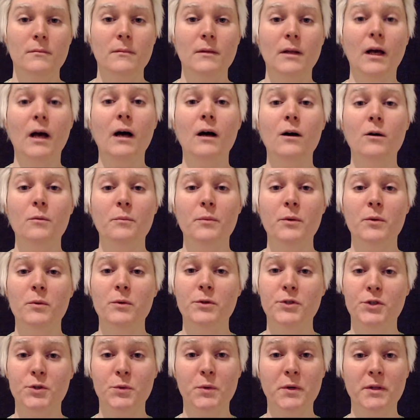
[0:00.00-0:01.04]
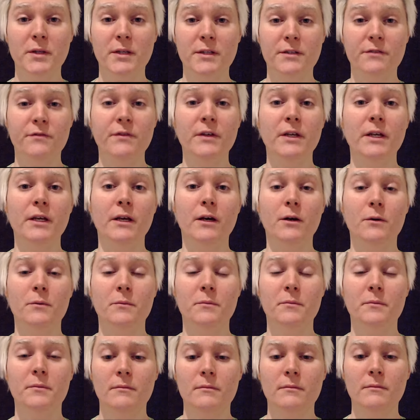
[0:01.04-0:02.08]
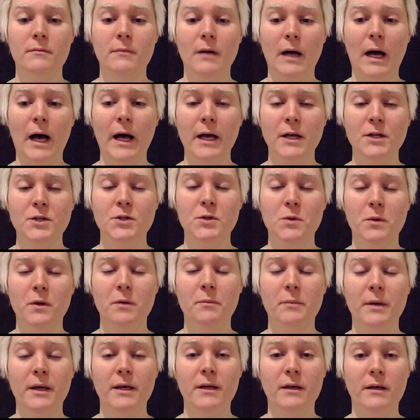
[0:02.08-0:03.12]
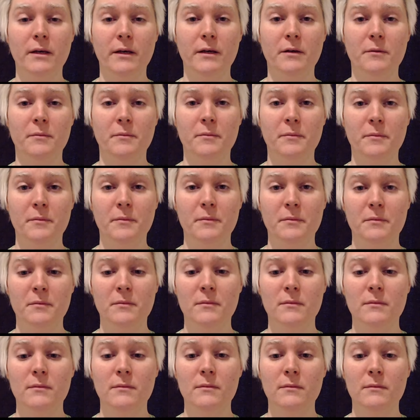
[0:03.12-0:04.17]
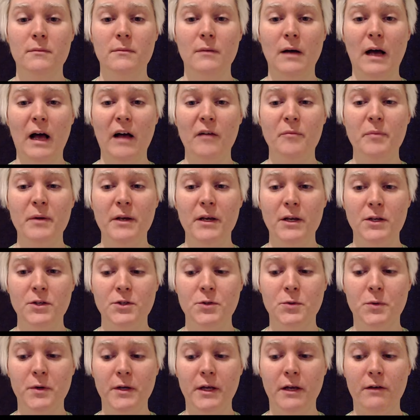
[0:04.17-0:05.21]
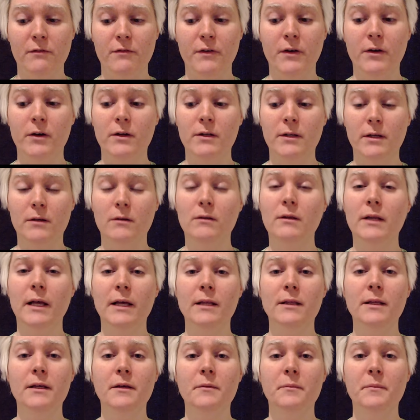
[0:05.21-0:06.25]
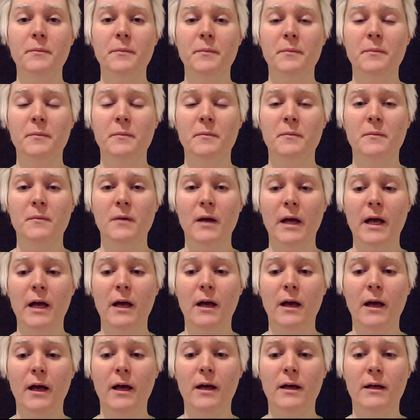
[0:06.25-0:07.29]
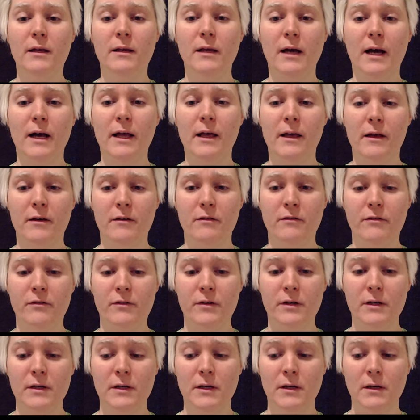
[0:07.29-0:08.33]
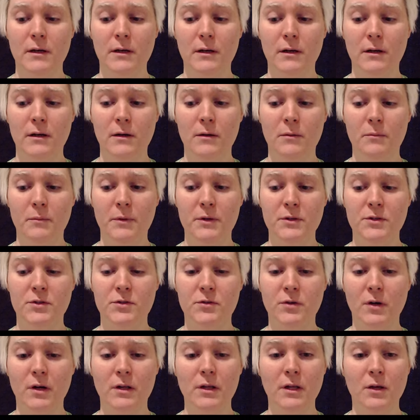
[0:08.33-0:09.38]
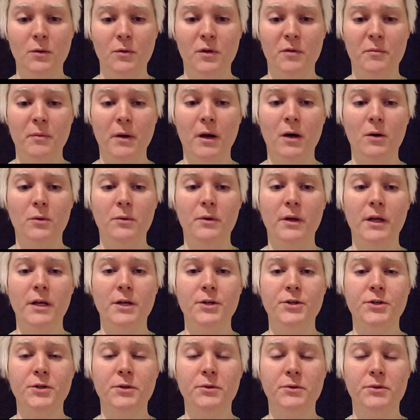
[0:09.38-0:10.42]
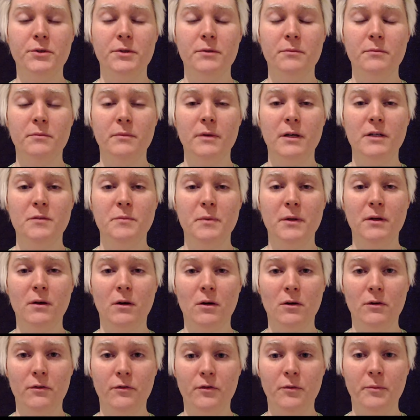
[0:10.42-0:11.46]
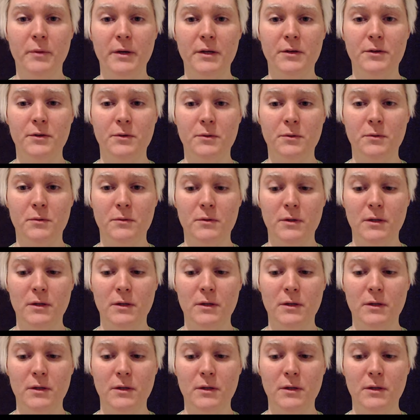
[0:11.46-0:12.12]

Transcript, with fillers: I hope you enjoyed this video. I enjoyed making it. I've been enjoying very little lately, and I have been struggling with my own issues. It's been hard for me to